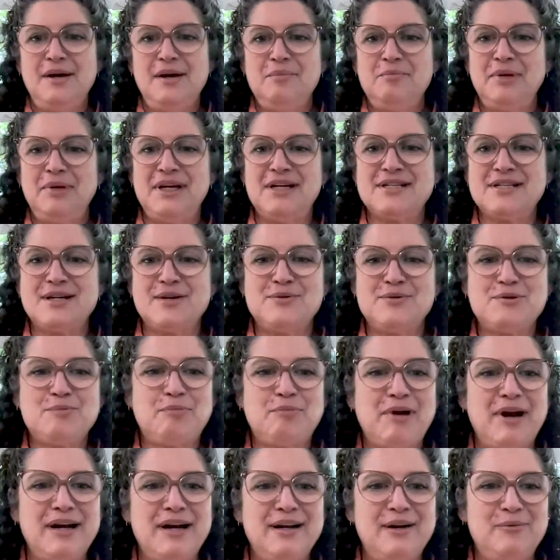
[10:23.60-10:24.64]
because I was
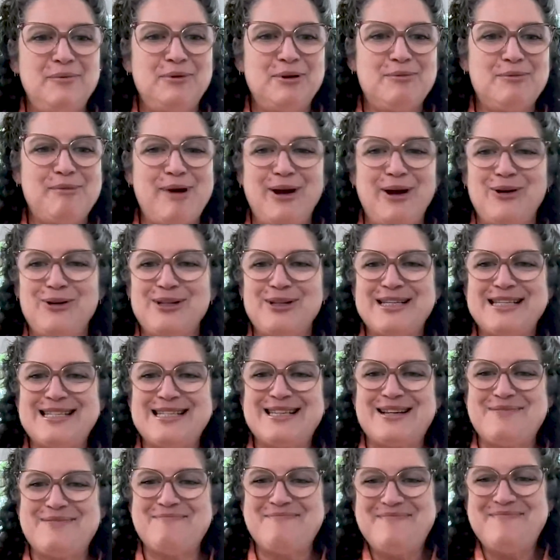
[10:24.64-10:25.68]
pregnant with my oldest
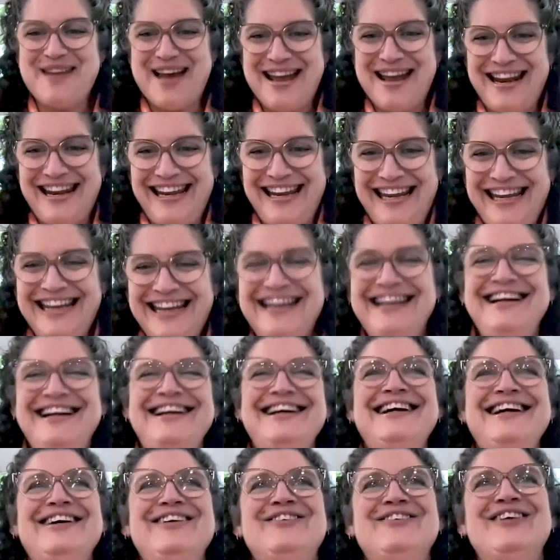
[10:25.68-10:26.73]
son, Benny,
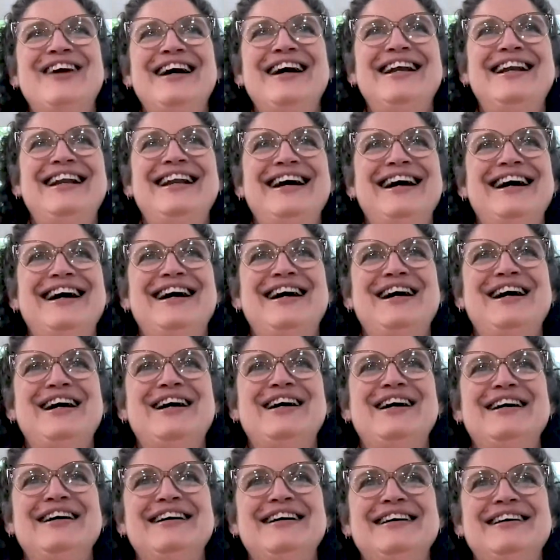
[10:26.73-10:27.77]
when
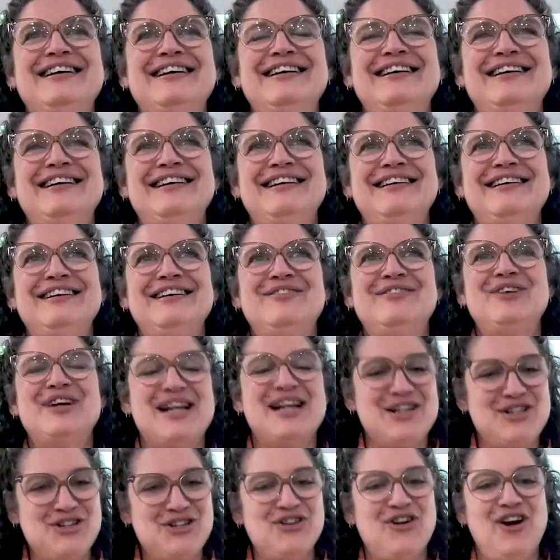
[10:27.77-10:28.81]
I
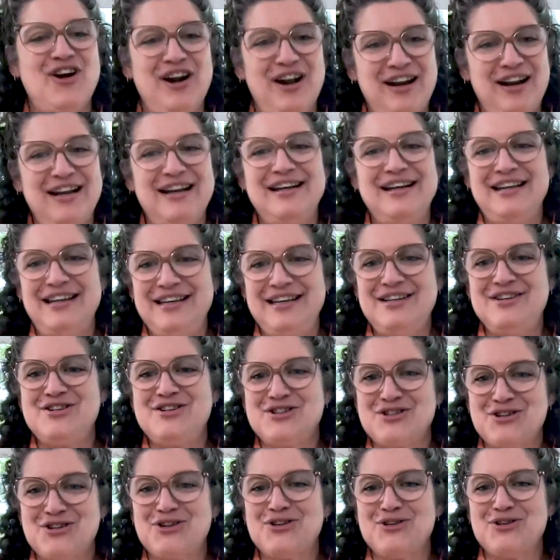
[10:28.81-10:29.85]
started, and he
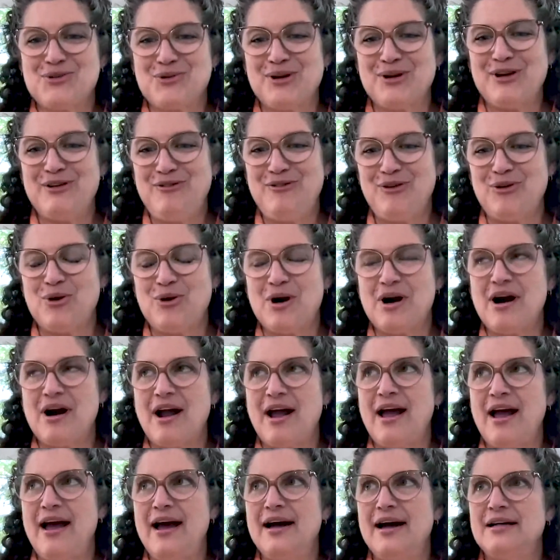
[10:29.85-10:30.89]
just turned 24.
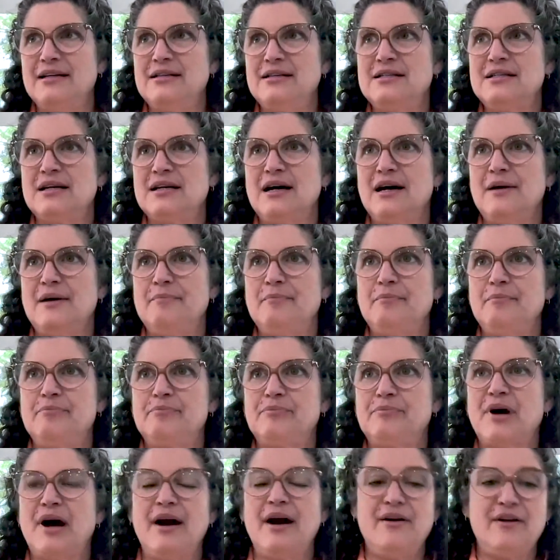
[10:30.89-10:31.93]
And
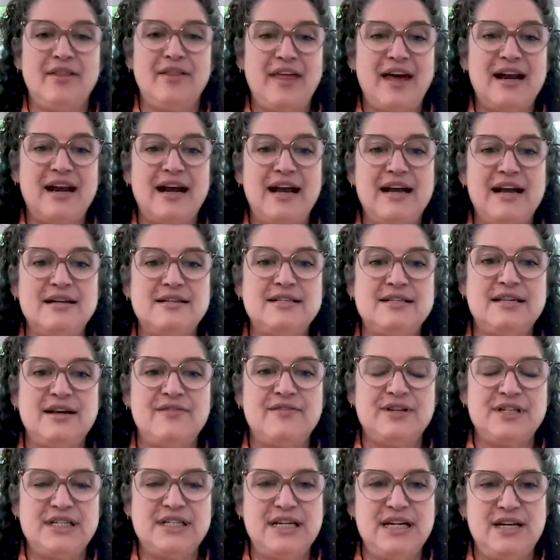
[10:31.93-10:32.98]
prior to that, I had
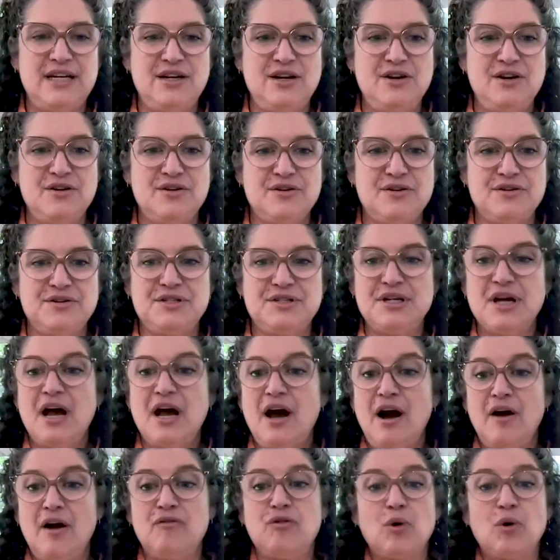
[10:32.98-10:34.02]
17 years
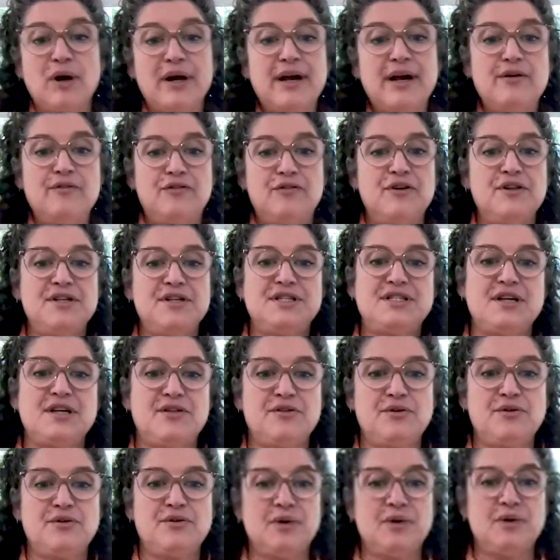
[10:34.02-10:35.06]
of working for this other
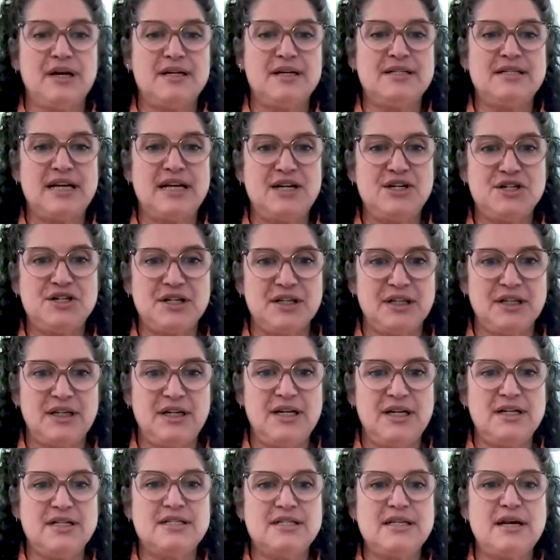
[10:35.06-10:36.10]
organization,
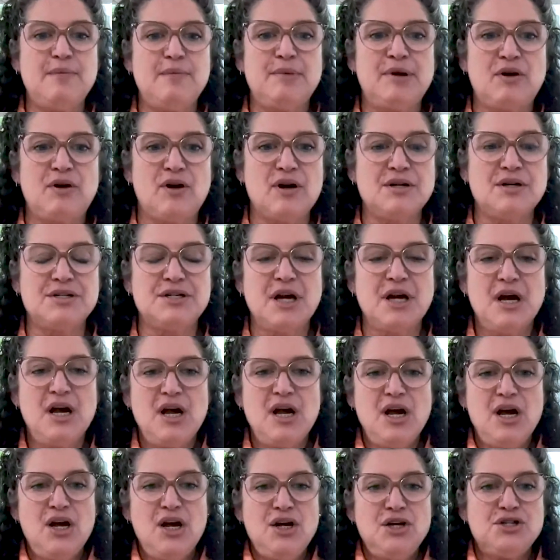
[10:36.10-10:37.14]
leading seminars.
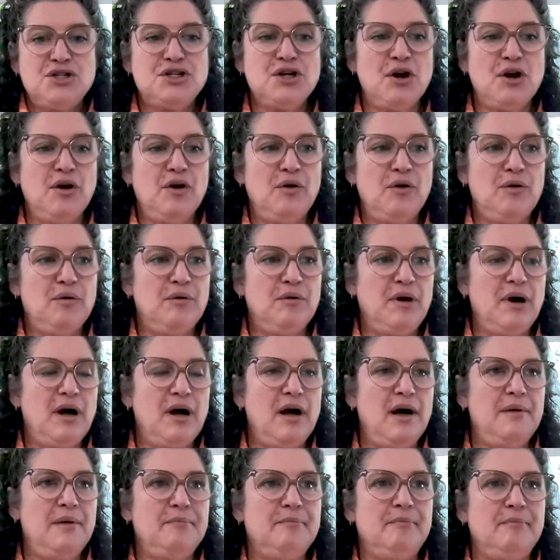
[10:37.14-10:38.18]
So
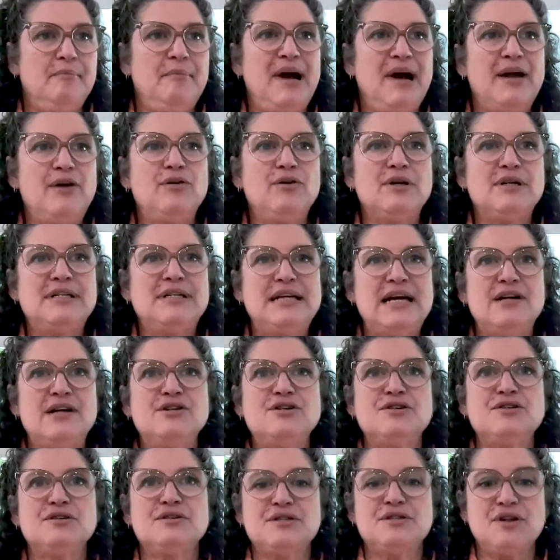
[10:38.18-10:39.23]
my
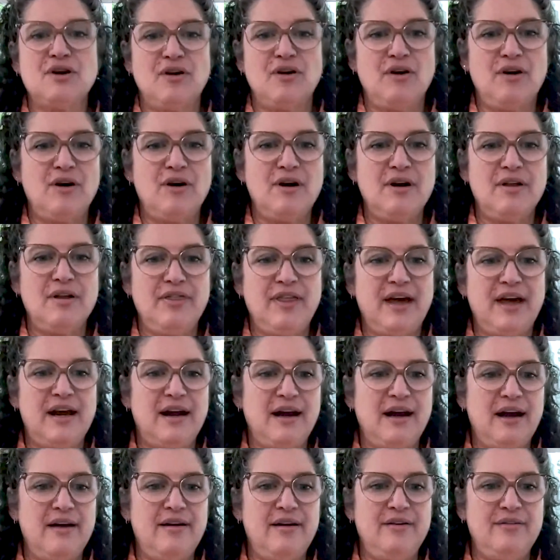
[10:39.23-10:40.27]
credentials are that
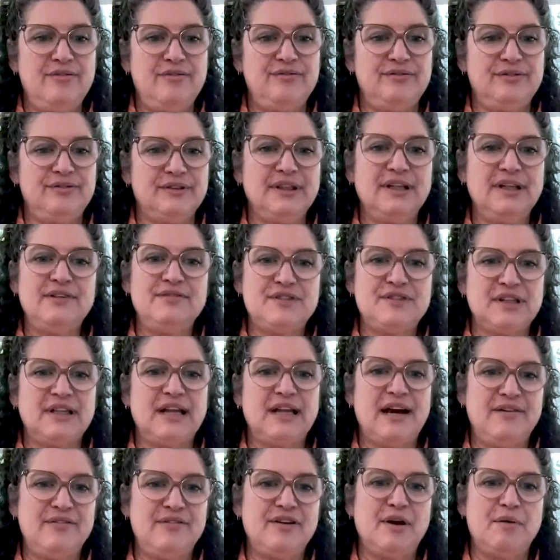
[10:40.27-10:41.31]
I've lived a
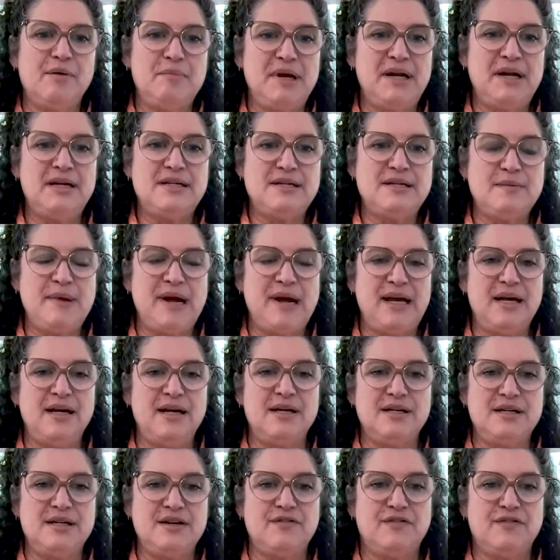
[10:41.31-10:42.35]
life committed to making
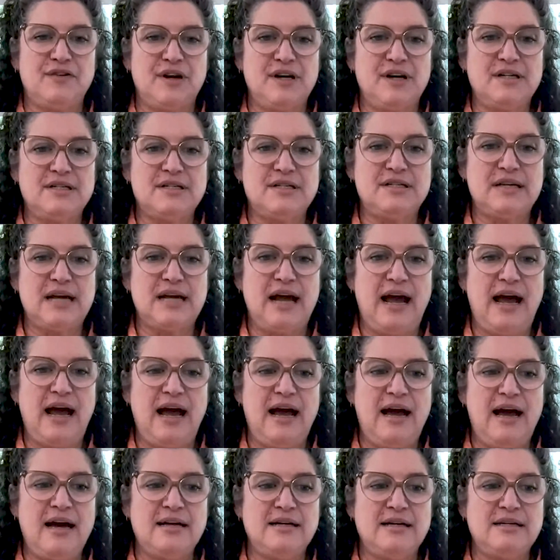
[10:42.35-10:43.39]
a difference.
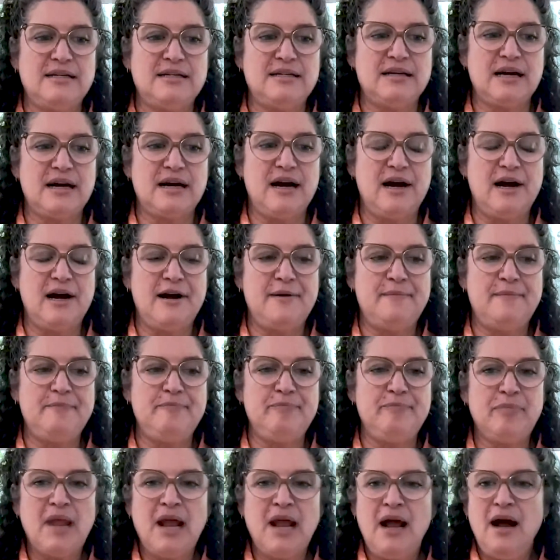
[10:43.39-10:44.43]
And
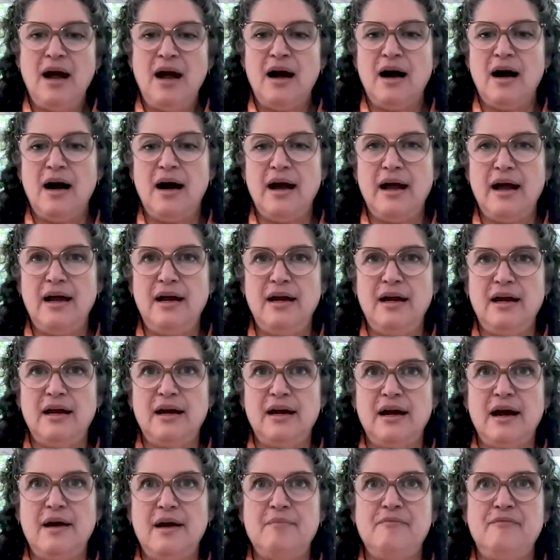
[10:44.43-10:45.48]
I
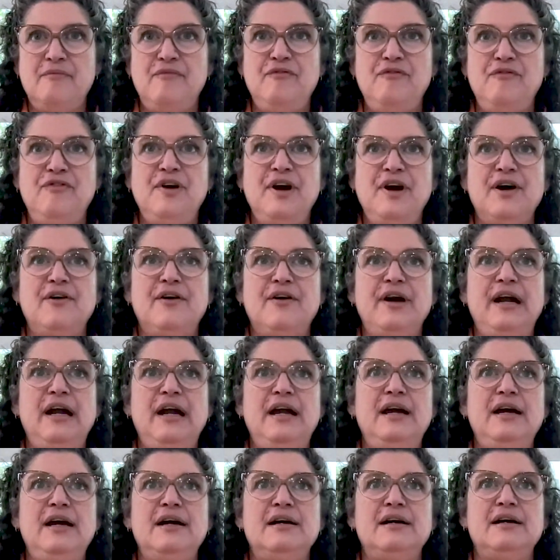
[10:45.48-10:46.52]
am
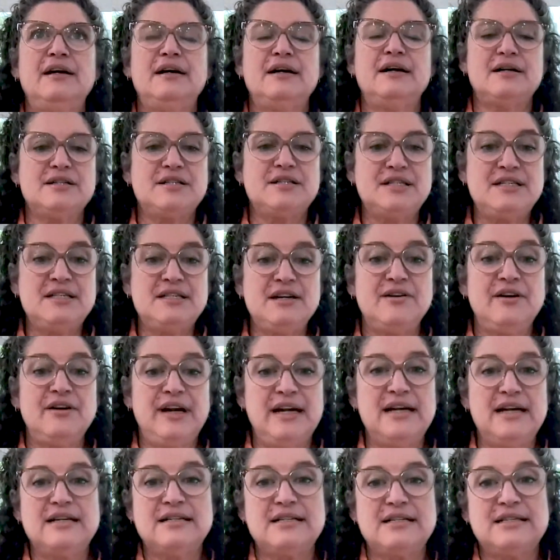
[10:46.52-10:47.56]
very
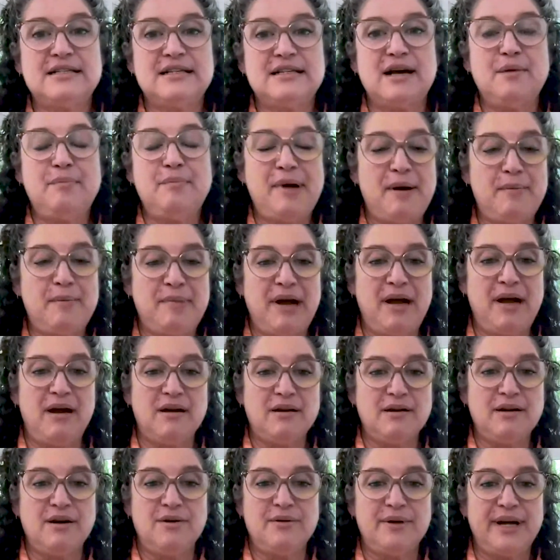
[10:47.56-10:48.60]
serious about my
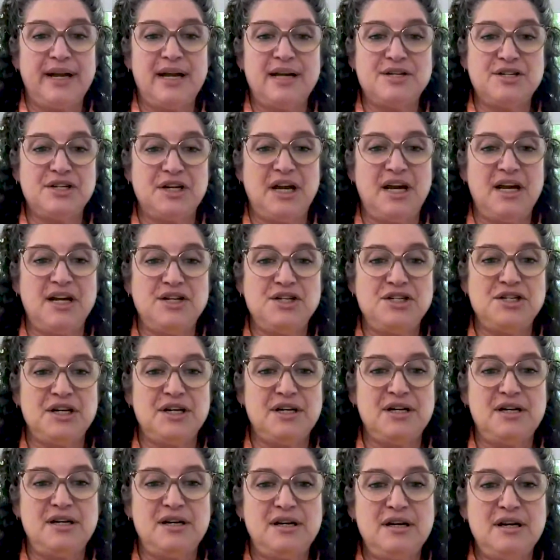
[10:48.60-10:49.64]
ongoing
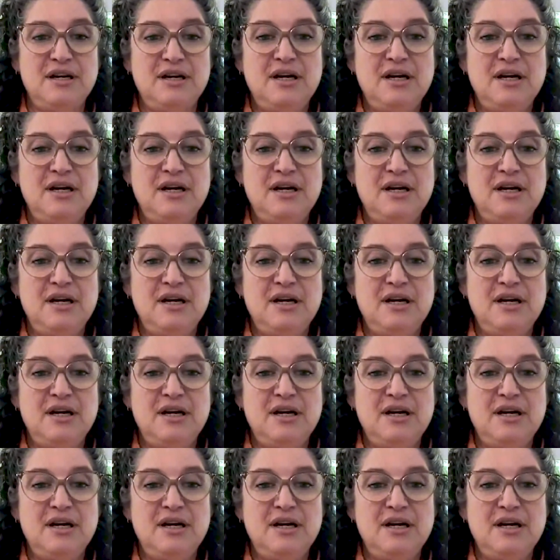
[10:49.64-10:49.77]
education.